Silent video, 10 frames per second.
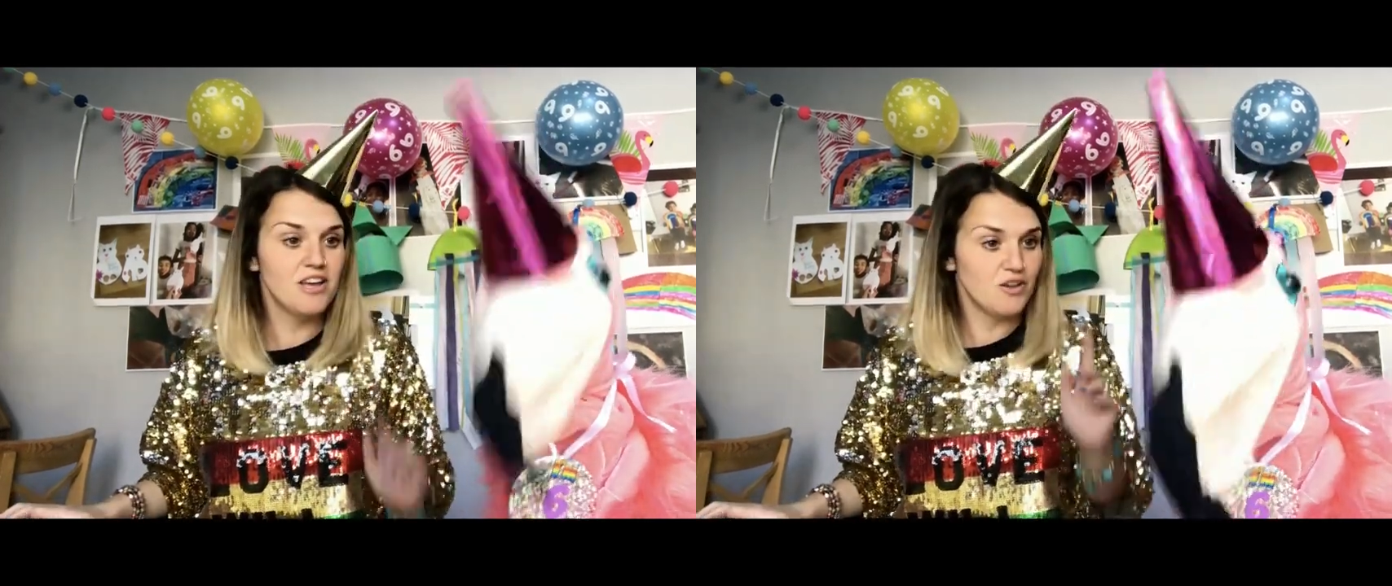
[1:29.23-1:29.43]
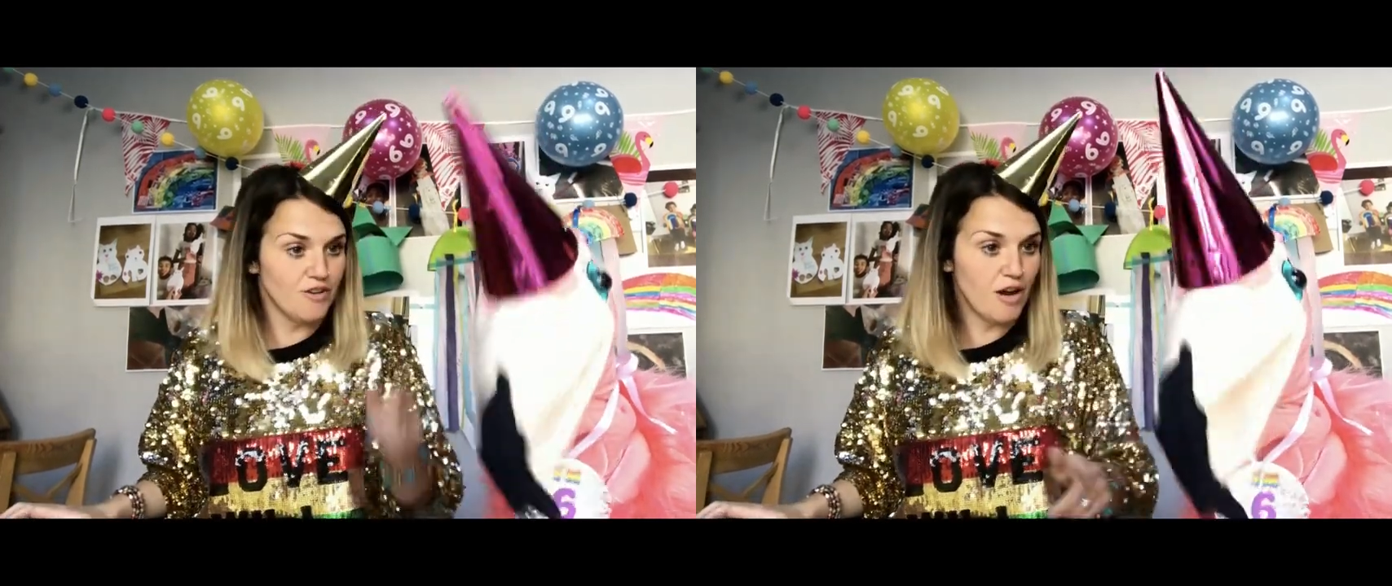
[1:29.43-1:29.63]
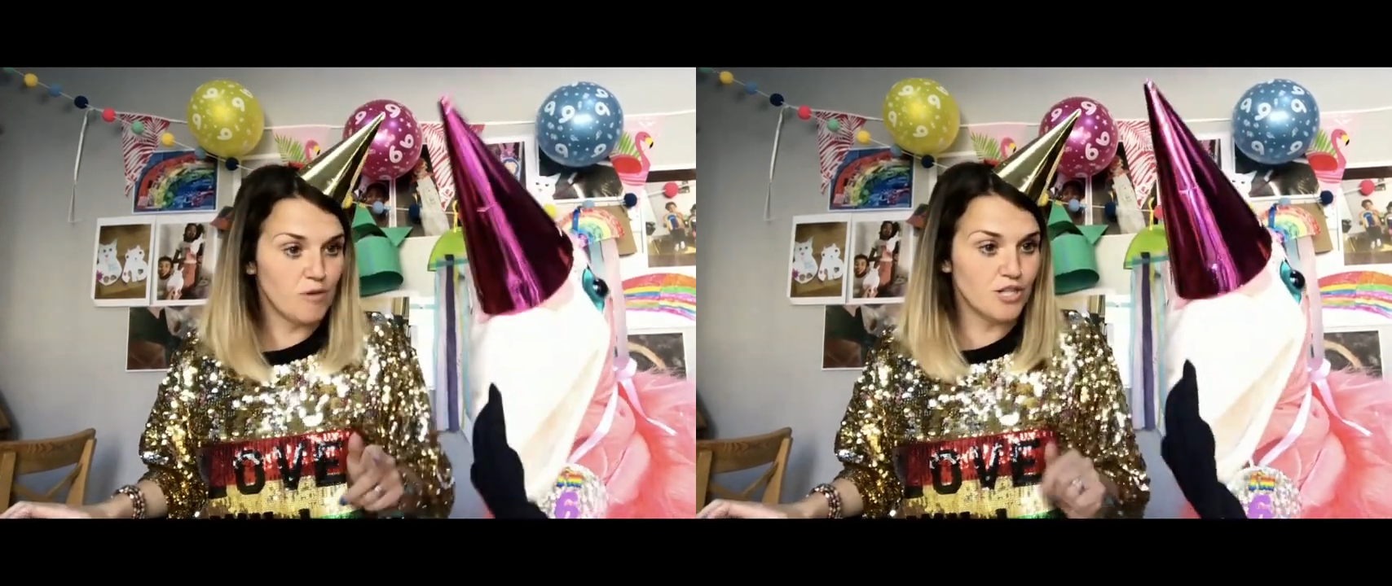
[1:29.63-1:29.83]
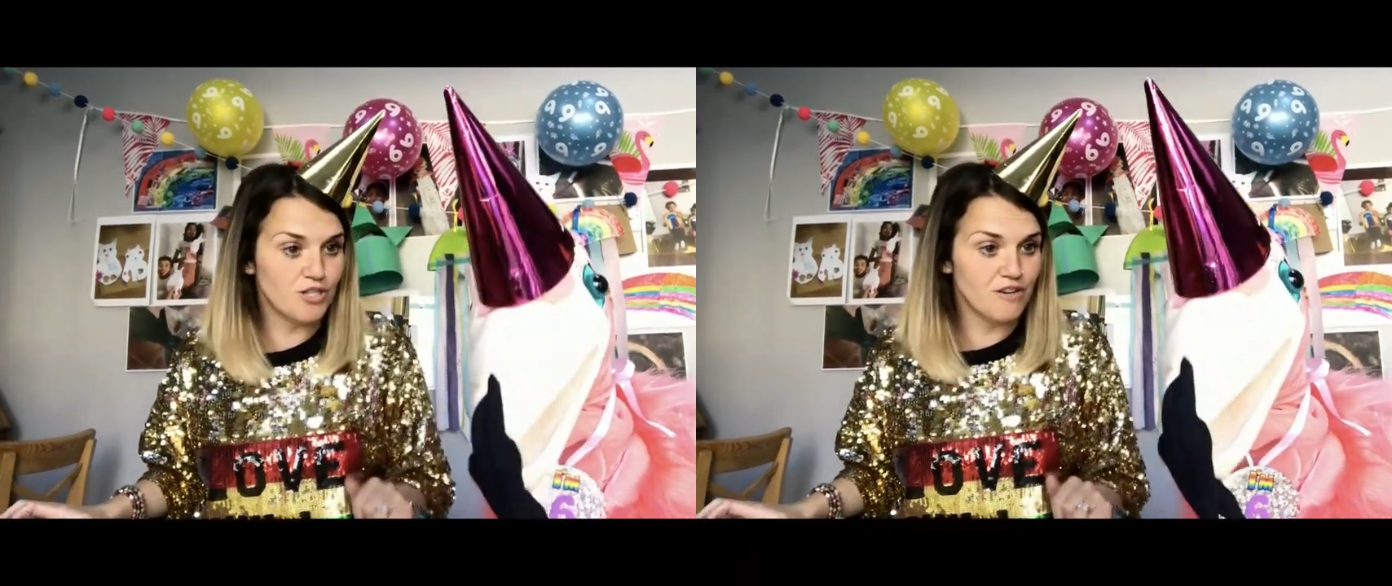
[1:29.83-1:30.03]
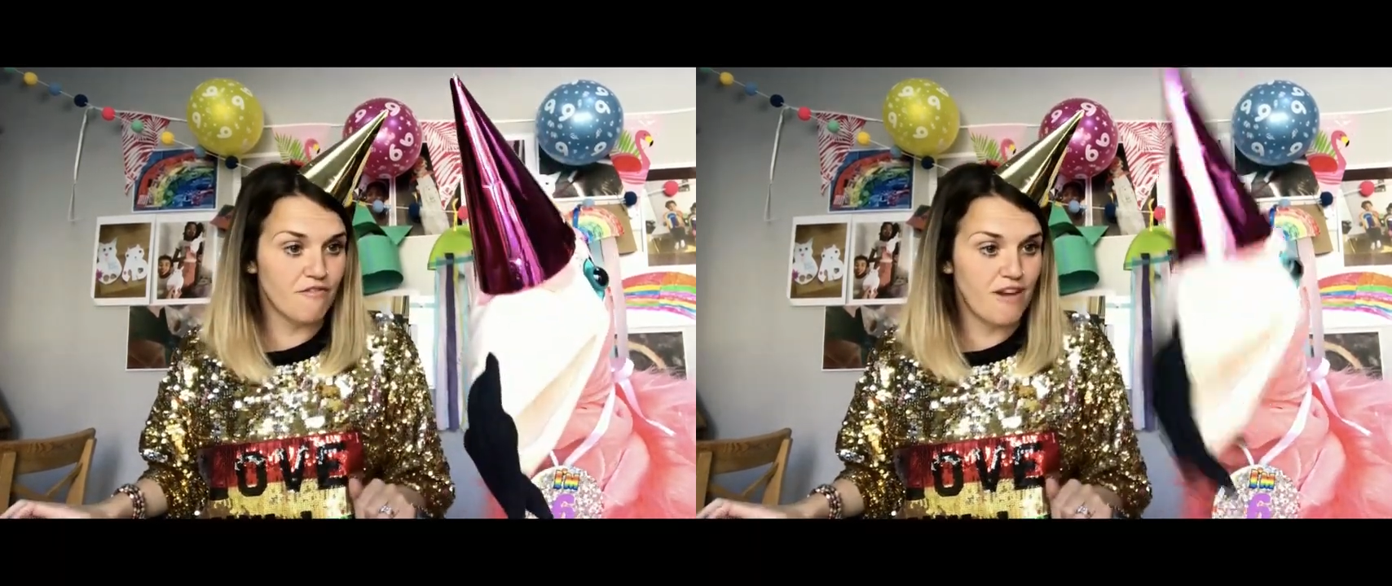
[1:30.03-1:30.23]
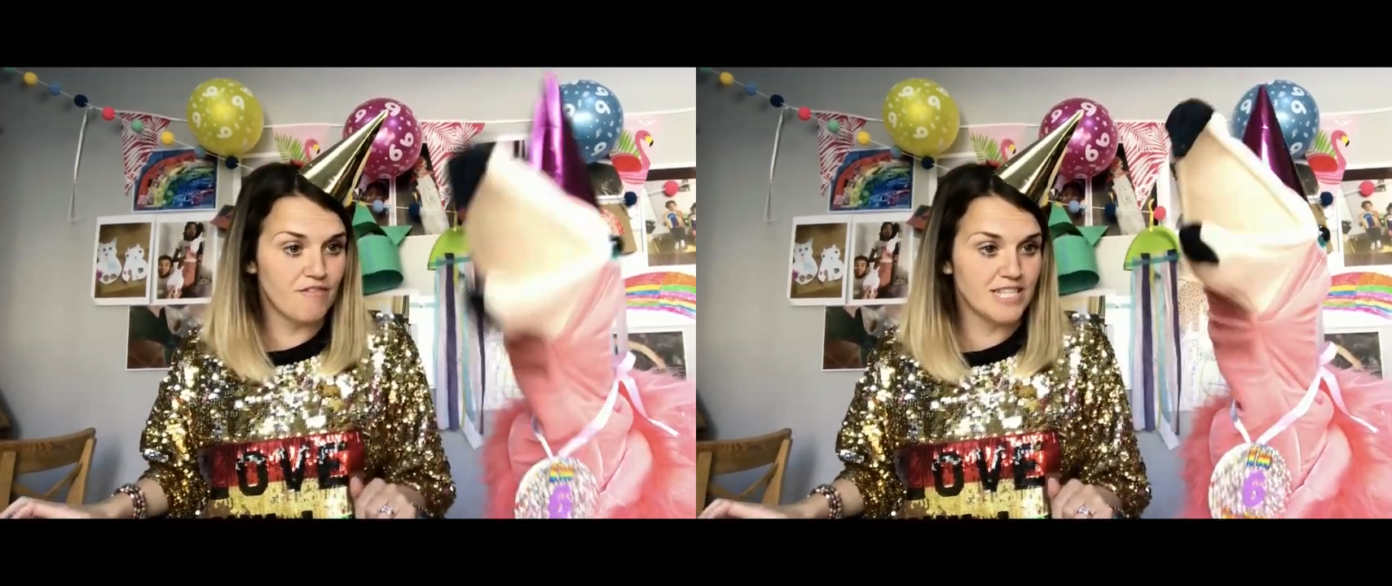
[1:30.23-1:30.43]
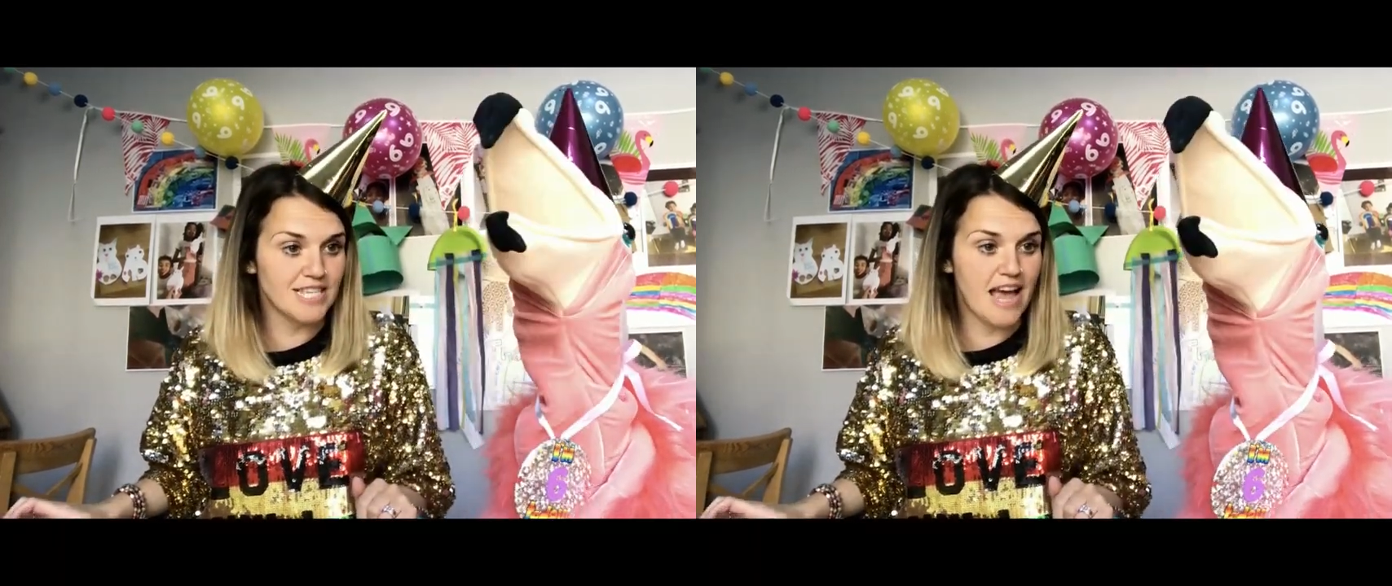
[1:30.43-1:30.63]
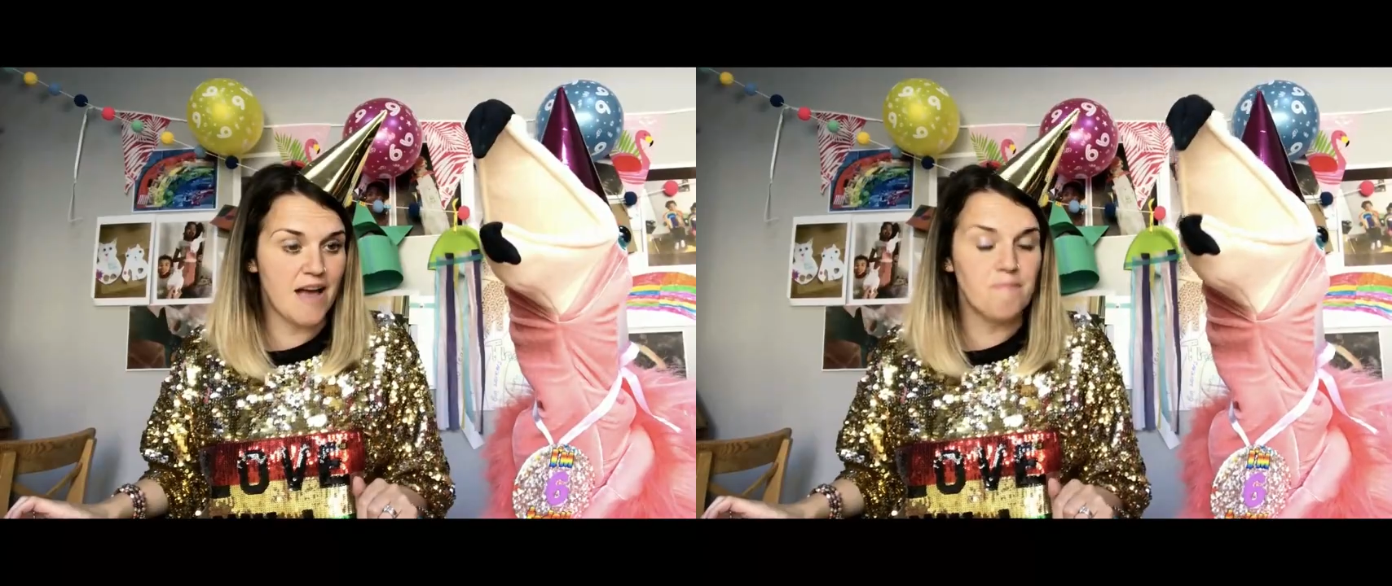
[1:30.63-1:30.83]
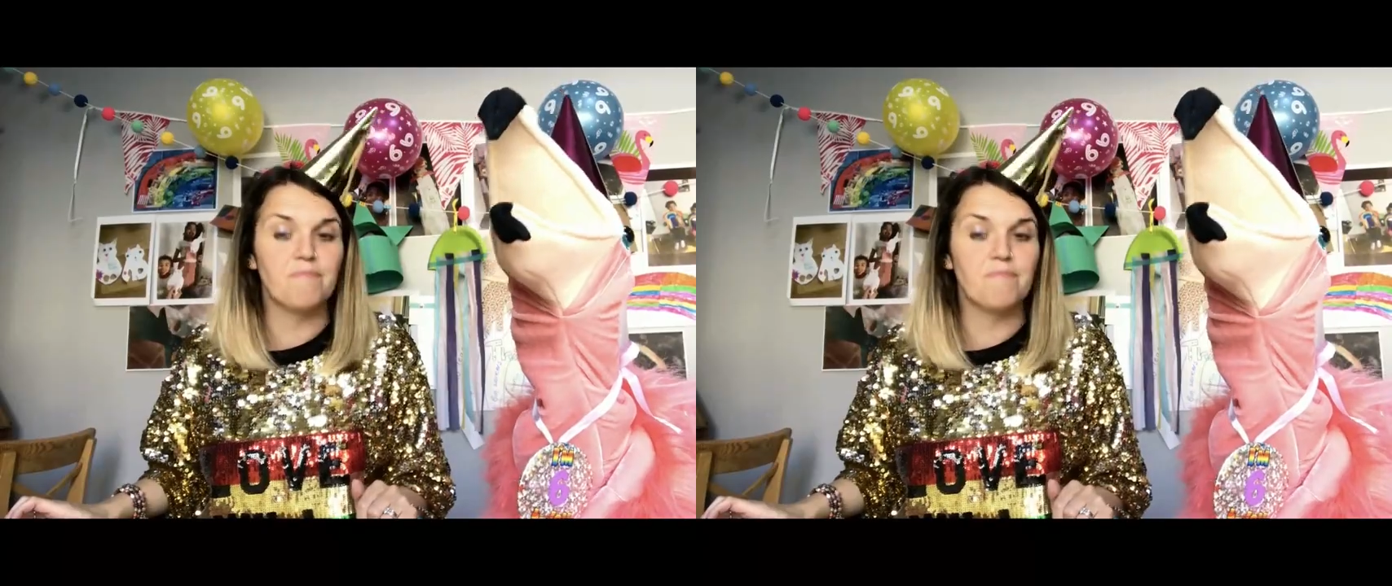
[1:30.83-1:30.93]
You know what you're doing, Feathers, yeah?